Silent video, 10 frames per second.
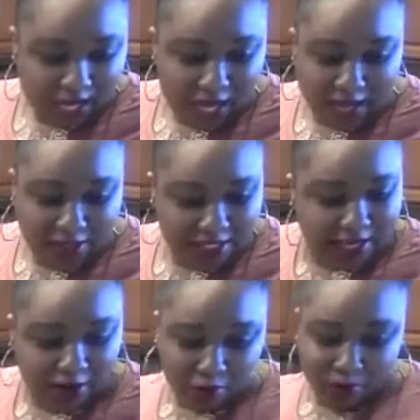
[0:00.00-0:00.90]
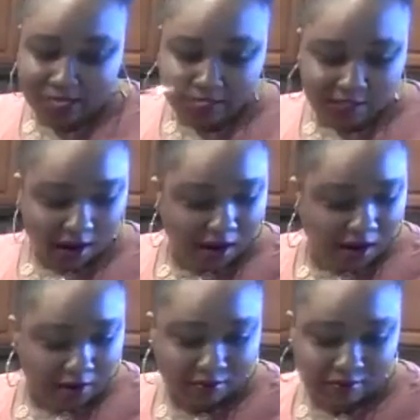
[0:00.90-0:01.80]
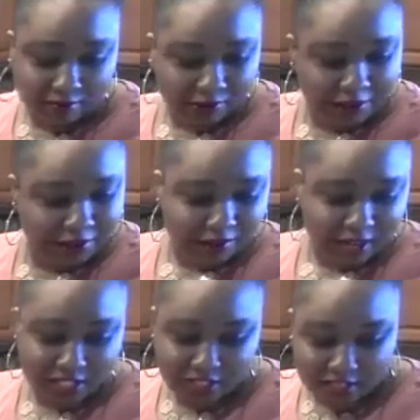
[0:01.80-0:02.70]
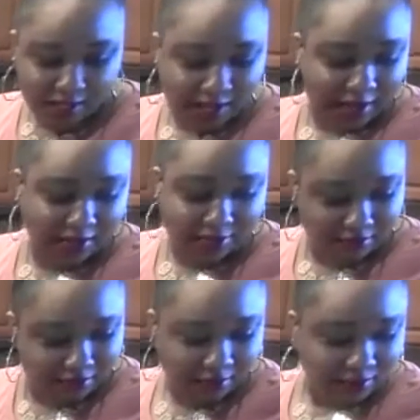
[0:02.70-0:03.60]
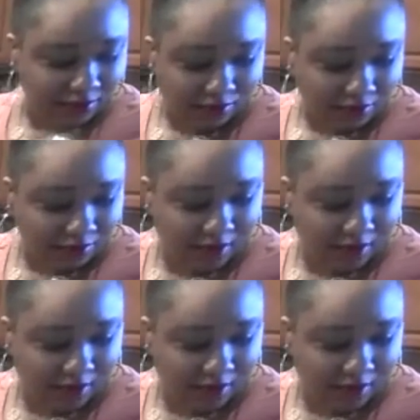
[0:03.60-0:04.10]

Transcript: Just like a restart, refreshing, like, yeah.